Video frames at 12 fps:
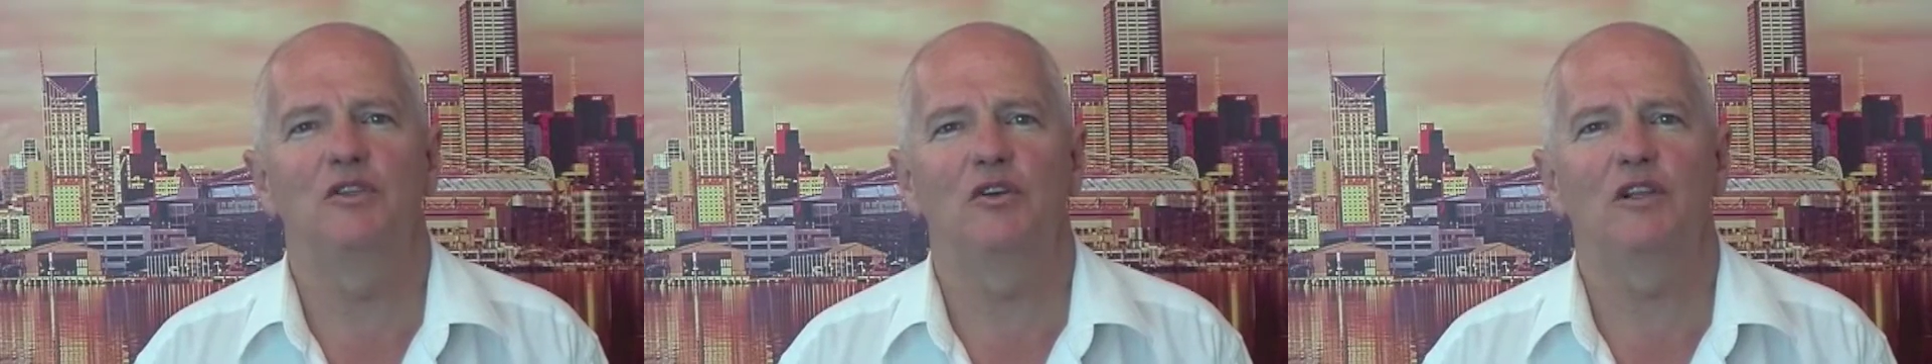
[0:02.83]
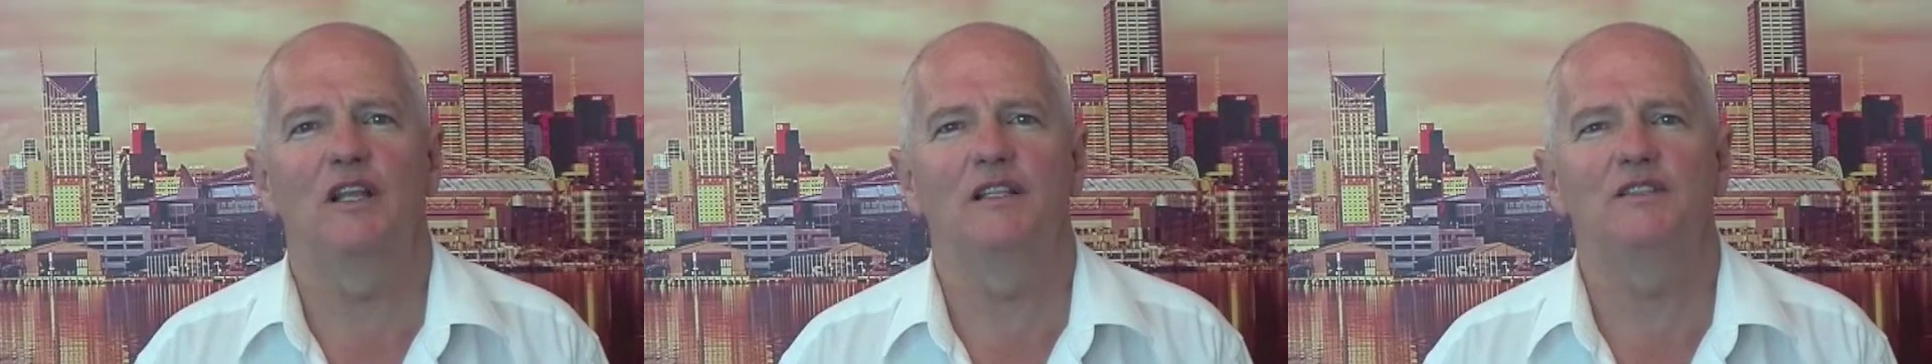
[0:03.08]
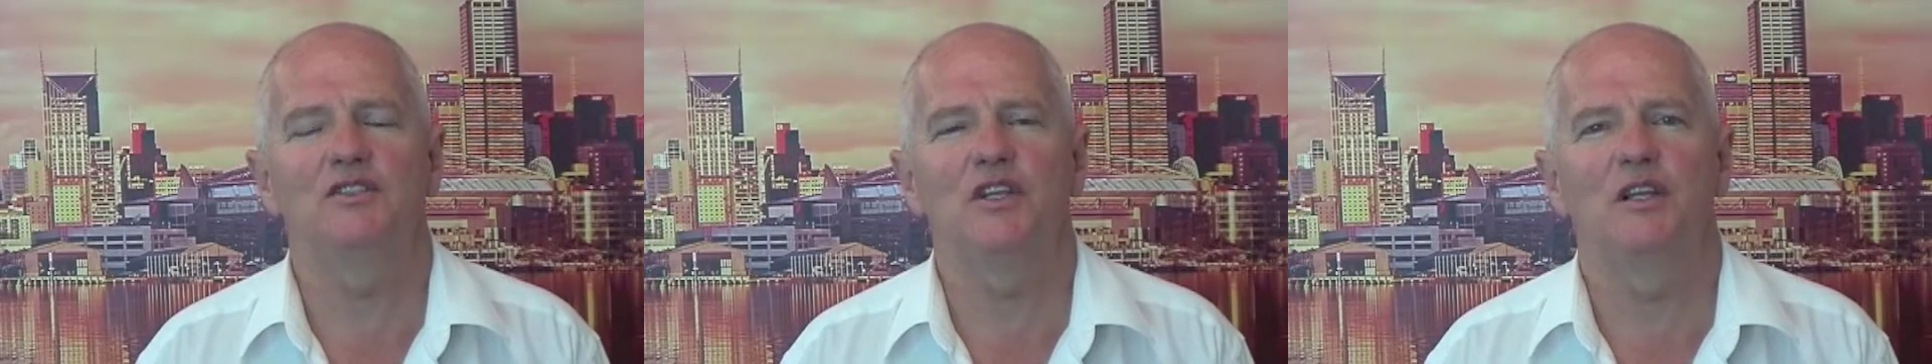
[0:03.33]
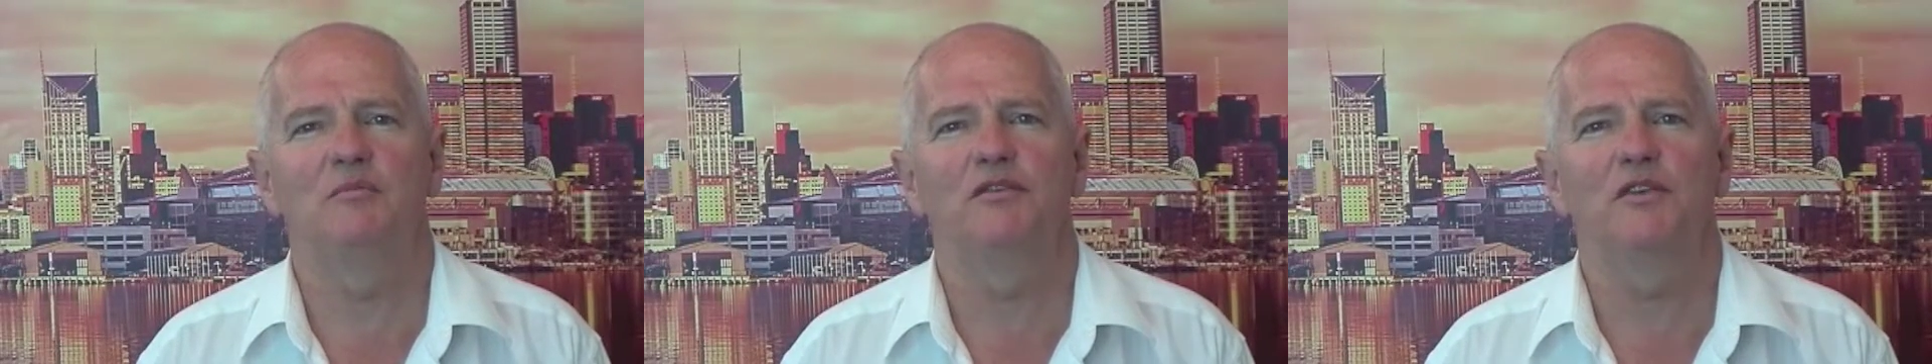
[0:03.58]
Docklands
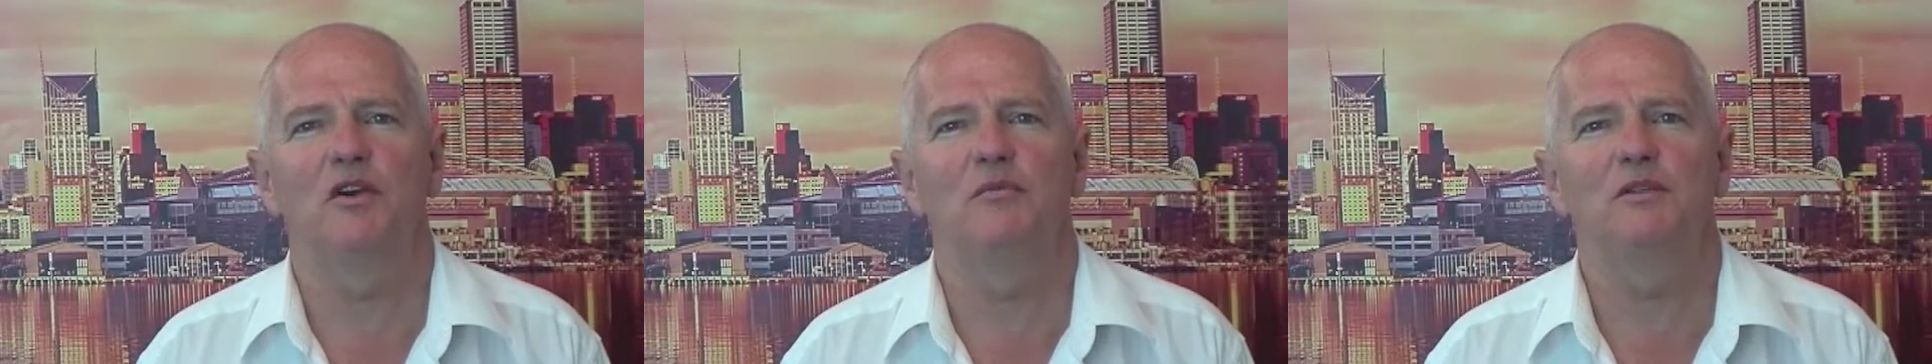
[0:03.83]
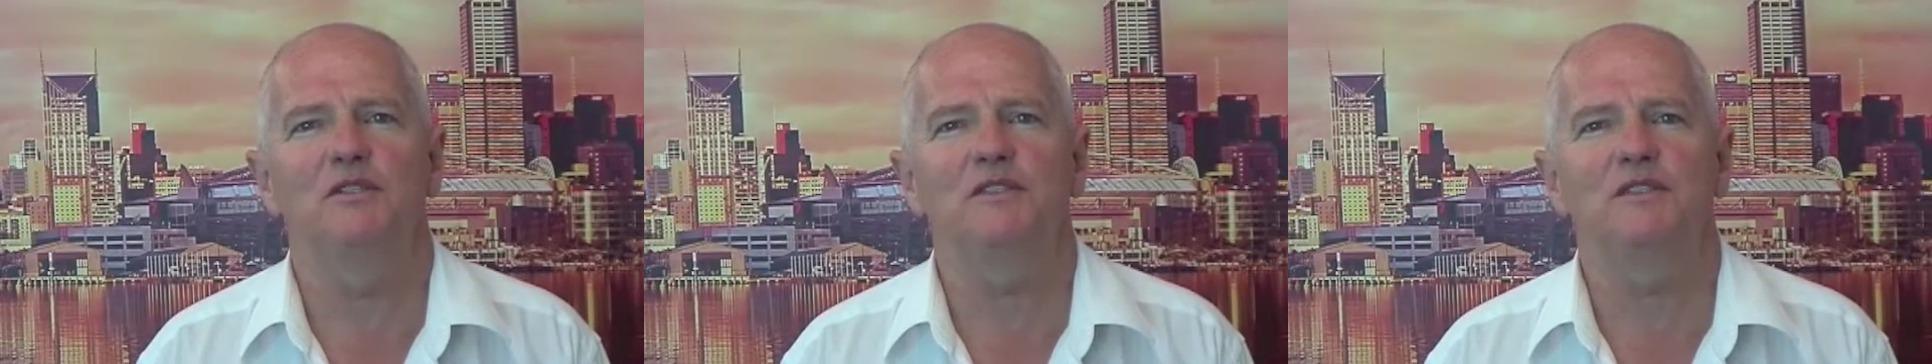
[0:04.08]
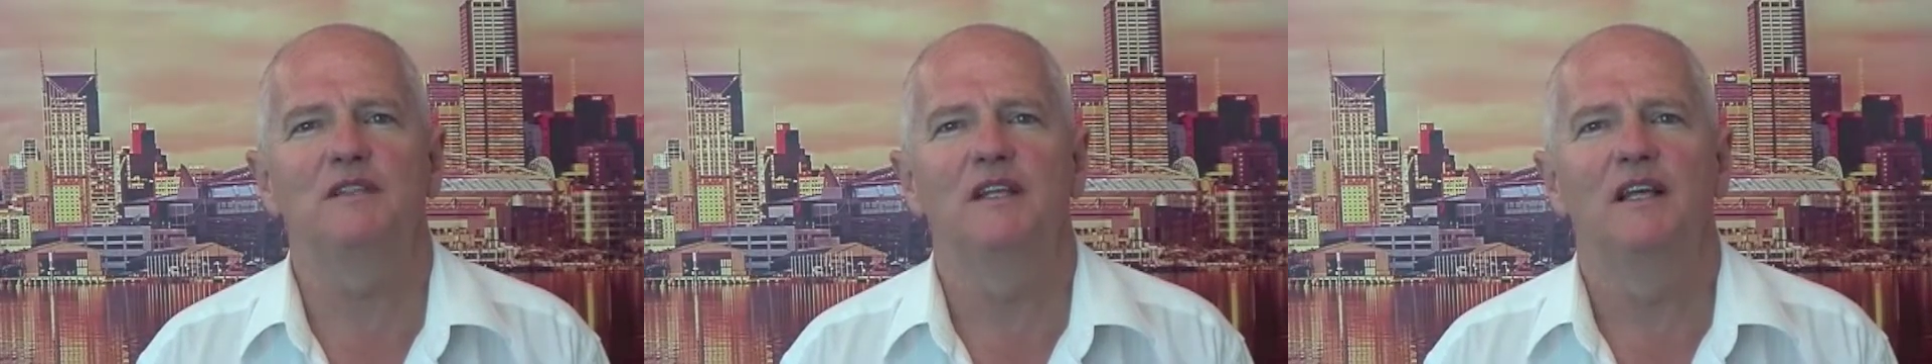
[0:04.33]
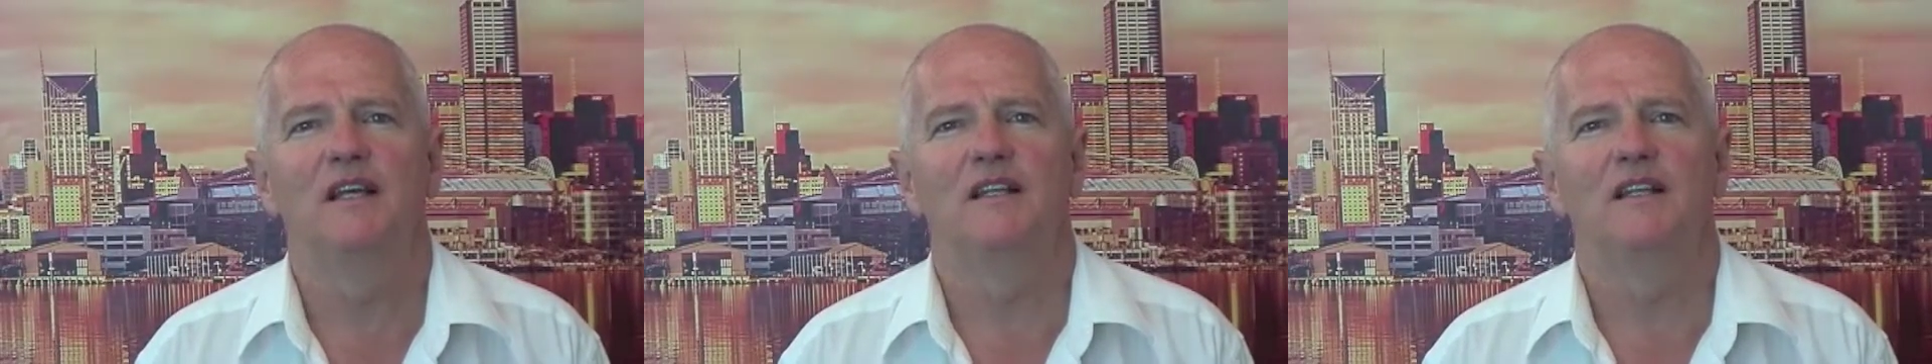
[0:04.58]
Chamber of Commerce.